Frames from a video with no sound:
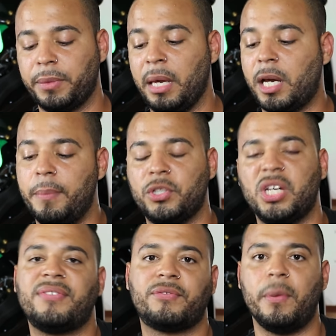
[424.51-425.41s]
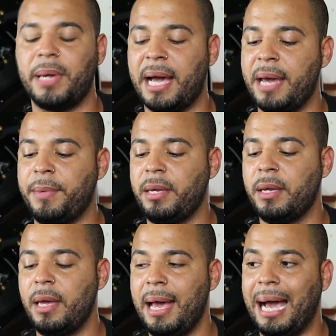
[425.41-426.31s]
incoming traffic from behind
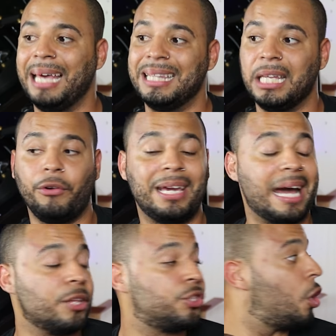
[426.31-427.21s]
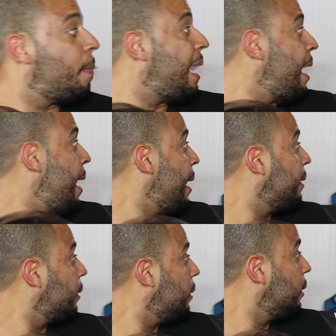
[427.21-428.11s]
me, I literally got to turn my
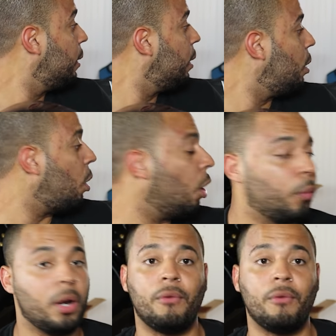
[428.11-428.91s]
head all the way